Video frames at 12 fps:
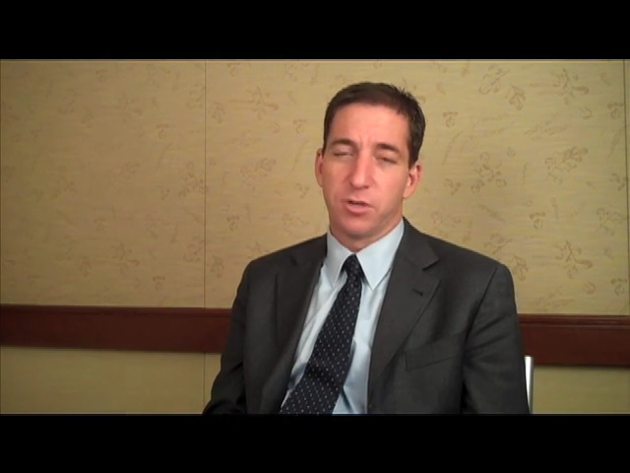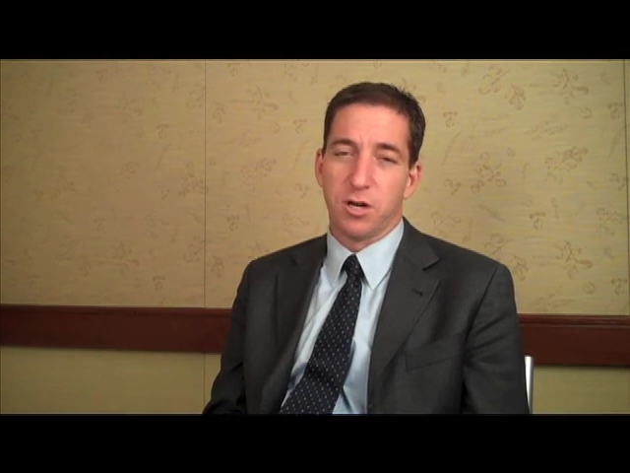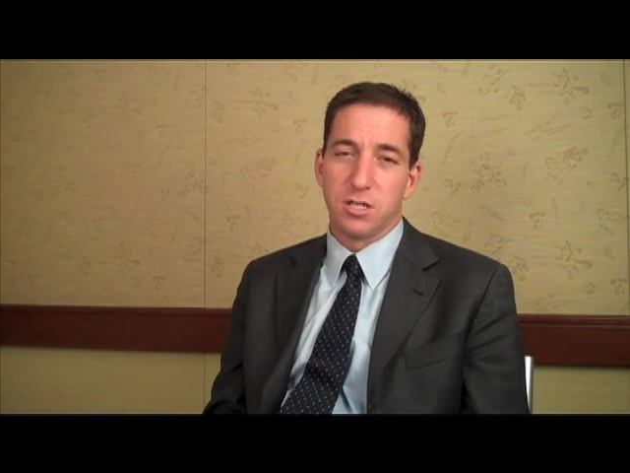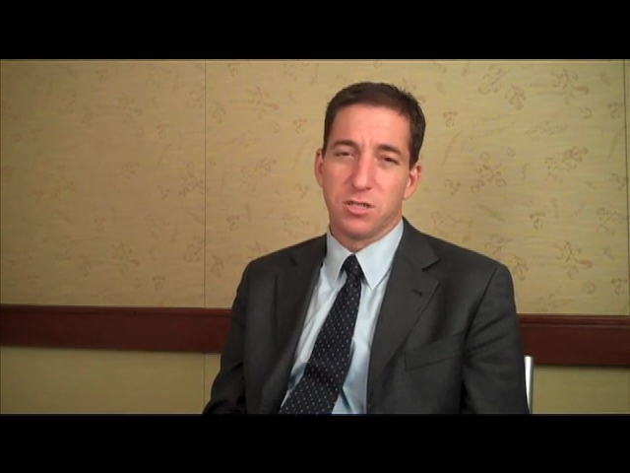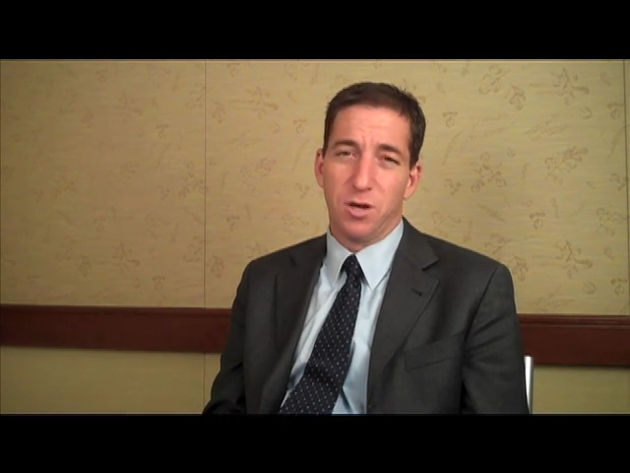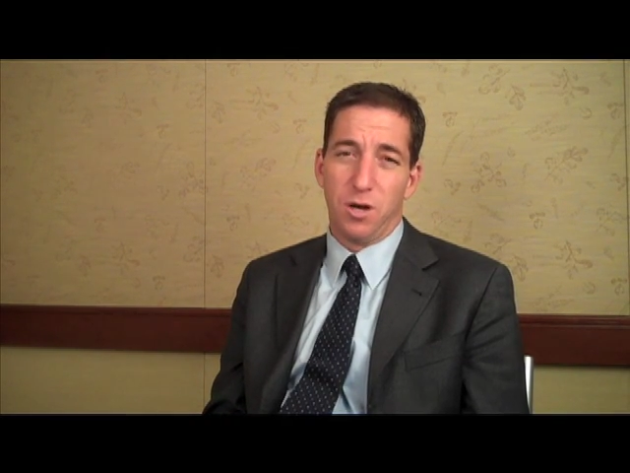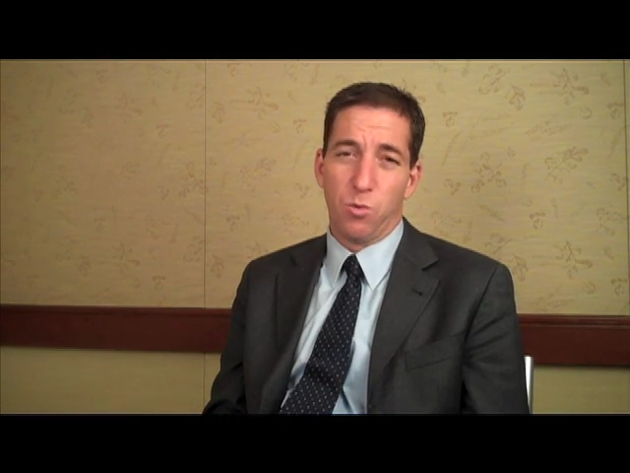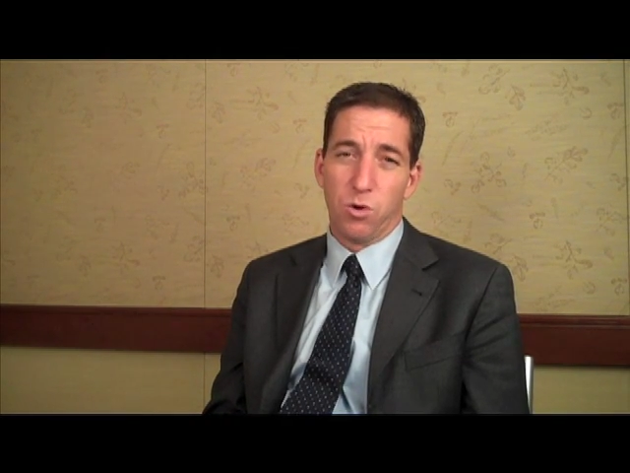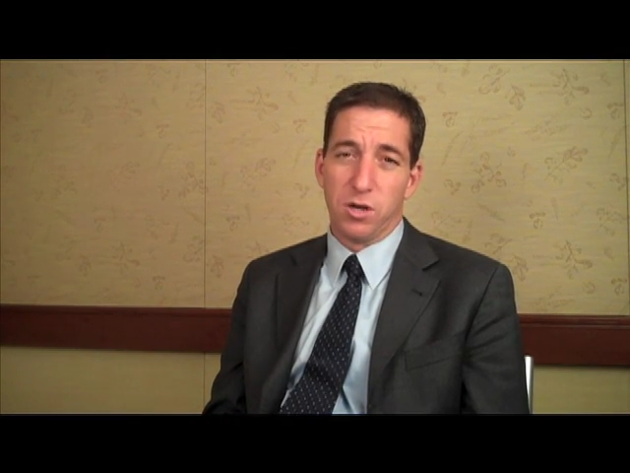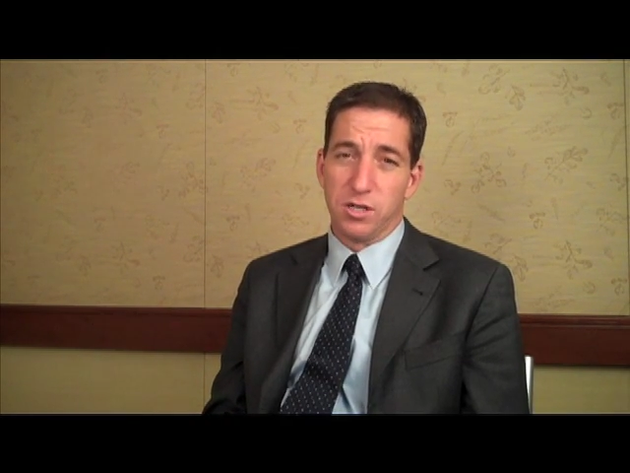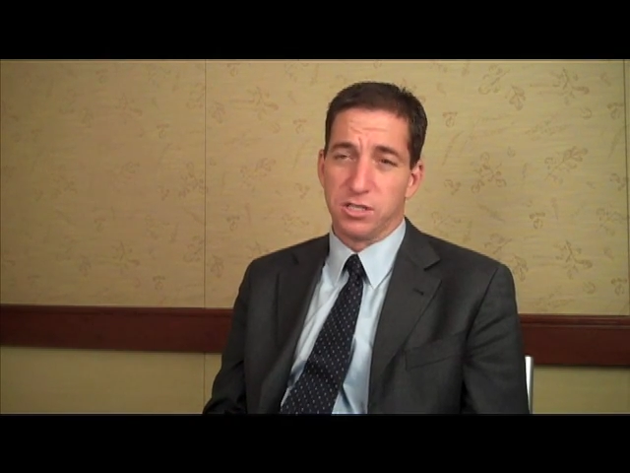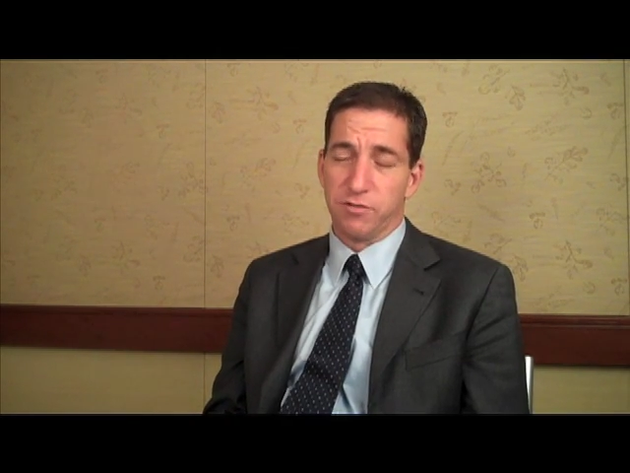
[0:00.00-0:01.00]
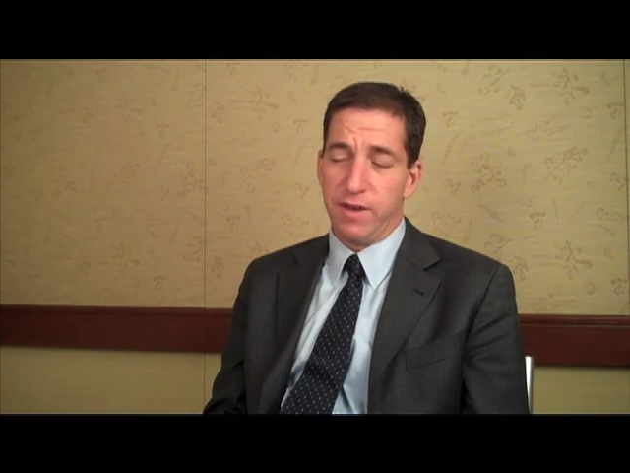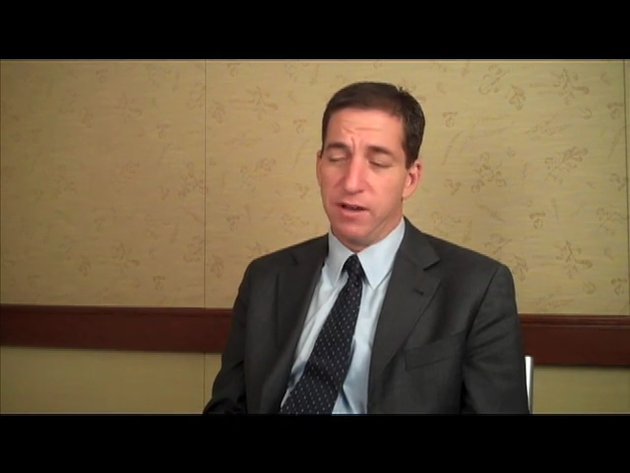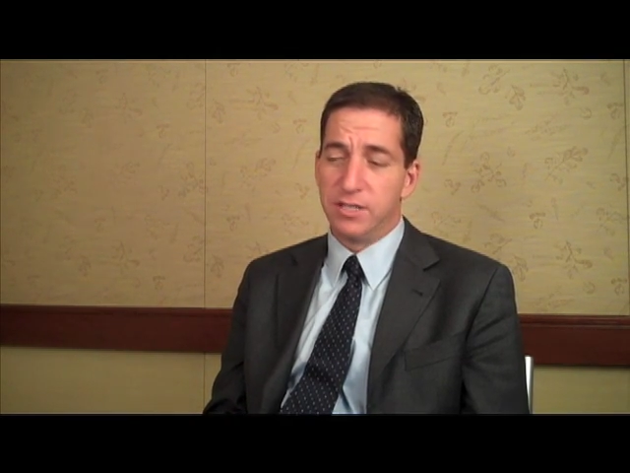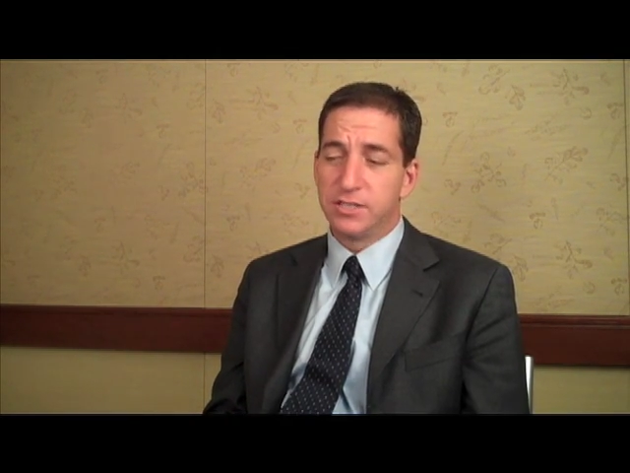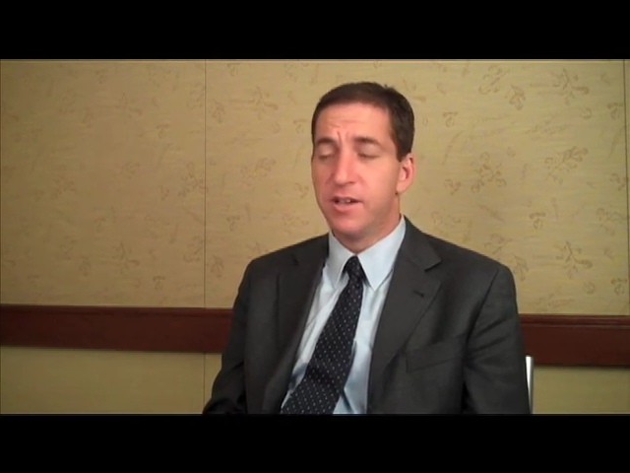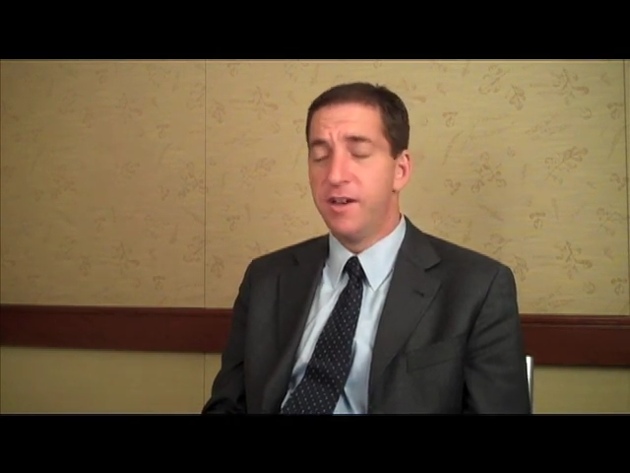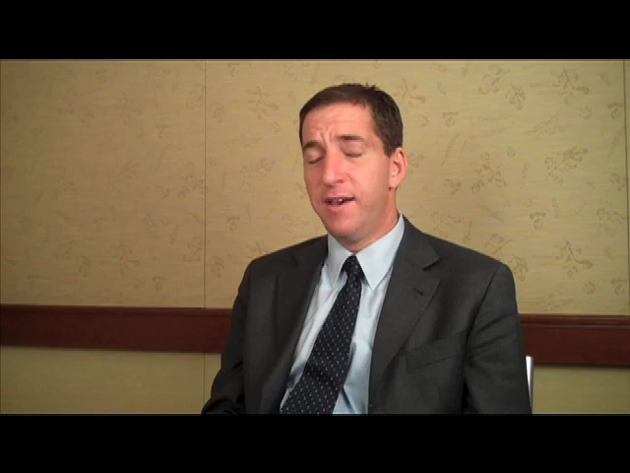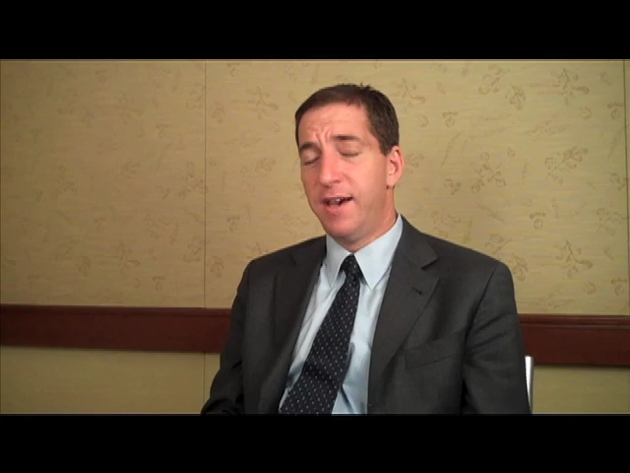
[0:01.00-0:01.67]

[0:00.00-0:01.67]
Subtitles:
regard to warrantless surveillance